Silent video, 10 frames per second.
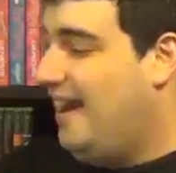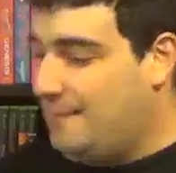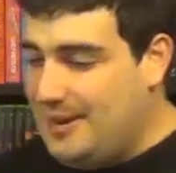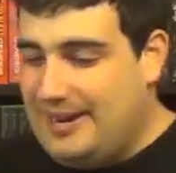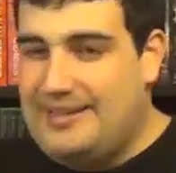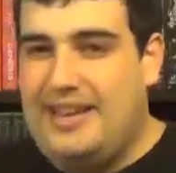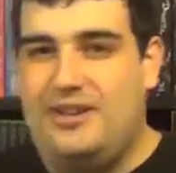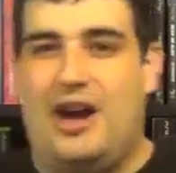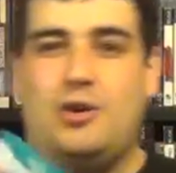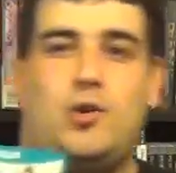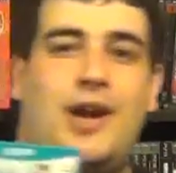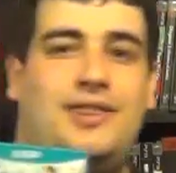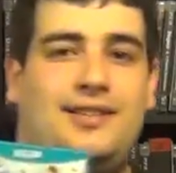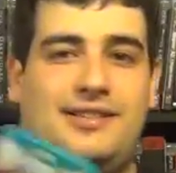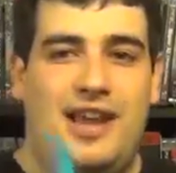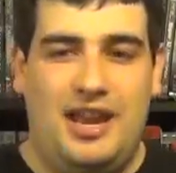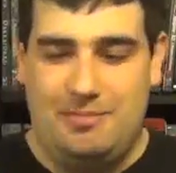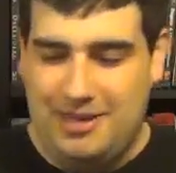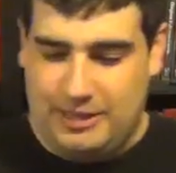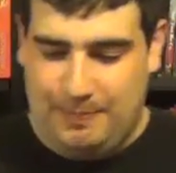I mean, I can tell you how great this game
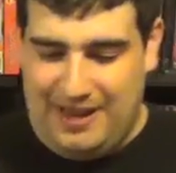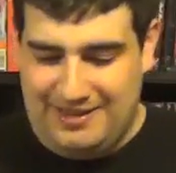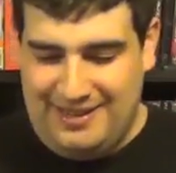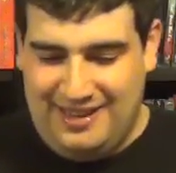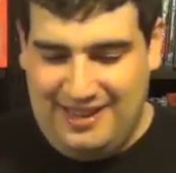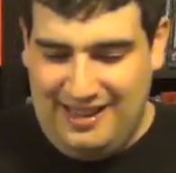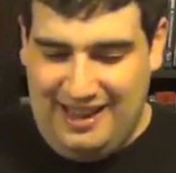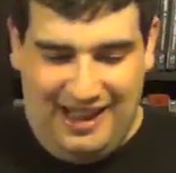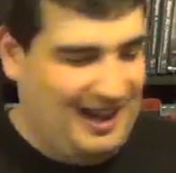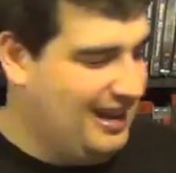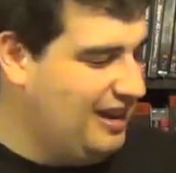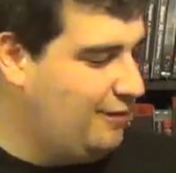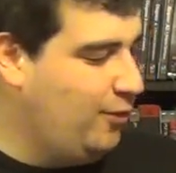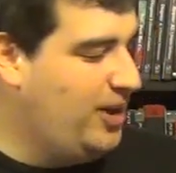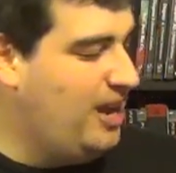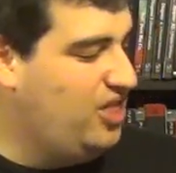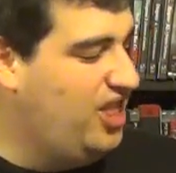is, but I cannot forget